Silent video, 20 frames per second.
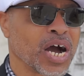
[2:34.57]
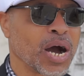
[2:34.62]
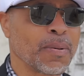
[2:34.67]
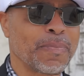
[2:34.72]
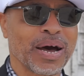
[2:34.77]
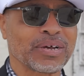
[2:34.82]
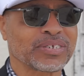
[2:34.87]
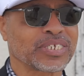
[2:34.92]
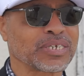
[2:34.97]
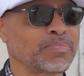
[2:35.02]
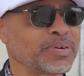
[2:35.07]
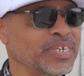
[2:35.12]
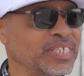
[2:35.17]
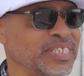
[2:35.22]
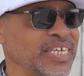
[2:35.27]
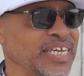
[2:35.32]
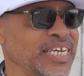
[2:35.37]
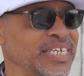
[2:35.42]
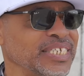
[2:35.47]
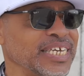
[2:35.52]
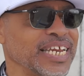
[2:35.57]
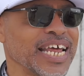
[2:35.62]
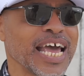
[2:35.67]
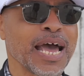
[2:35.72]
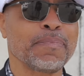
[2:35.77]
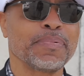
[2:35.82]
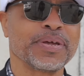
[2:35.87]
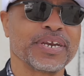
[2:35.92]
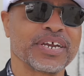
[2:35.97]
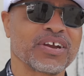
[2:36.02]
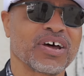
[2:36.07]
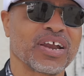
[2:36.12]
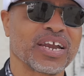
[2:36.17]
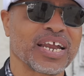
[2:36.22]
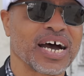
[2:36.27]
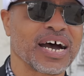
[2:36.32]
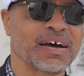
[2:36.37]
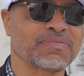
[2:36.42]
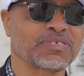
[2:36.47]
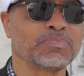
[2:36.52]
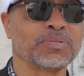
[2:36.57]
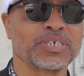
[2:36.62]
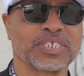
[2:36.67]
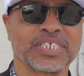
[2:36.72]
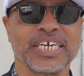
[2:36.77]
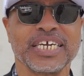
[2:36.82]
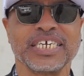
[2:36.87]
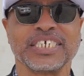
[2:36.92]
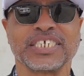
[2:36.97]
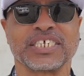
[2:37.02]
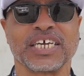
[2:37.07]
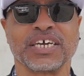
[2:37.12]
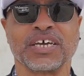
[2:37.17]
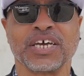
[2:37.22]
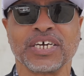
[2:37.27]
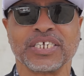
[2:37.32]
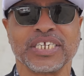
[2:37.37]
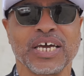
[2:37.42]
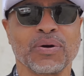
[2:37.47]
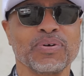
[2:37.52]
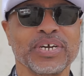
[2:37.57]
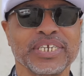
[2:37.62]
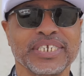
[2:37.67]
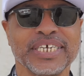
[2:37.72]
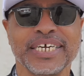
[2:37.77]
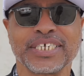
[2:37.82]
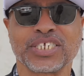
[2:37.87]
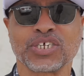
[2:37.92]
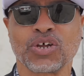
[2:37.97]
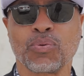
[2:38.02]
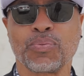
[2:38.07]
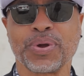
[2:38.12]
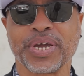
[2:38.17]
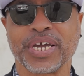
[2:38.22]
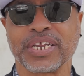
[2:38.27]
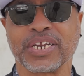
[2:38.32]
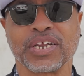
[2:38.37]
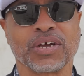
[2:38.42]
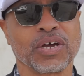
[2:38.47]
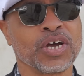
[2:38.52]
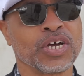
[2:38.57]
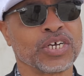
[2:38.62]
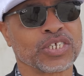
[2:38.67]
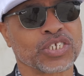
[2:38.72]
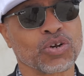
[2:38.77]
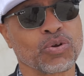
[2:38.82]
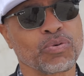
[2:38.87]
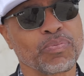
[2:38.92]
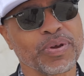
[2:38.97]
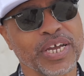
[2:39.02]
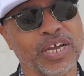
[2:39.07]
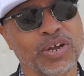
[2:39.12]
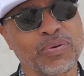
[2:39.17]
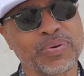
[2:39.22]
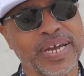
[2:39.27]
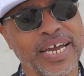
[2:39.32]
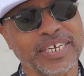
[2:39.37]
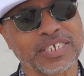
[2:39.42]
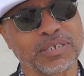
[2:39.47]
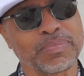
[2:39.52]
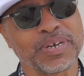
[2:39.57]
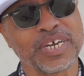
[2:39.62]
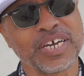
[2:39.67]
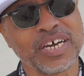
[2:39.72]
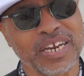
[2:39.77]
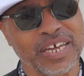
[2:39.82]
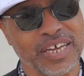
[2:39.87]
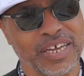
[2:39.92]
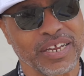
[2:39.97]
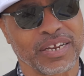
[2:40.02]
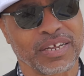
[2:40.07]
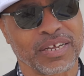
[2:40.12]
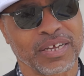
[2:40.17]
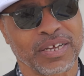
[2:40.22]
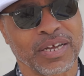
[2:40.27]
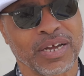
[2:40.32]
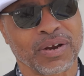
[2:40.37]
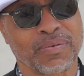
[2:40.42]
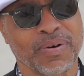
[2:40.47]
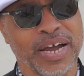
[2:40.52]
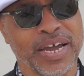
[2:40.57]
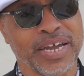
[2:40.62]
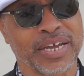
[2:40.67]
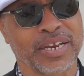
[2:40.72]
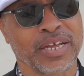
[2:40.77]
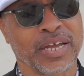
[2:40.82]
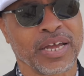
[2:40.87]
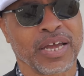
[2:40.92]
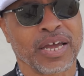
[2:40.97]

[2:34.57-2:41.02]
about some of the things that happened in our lives, some of the things that we did so that we can create some healing, right?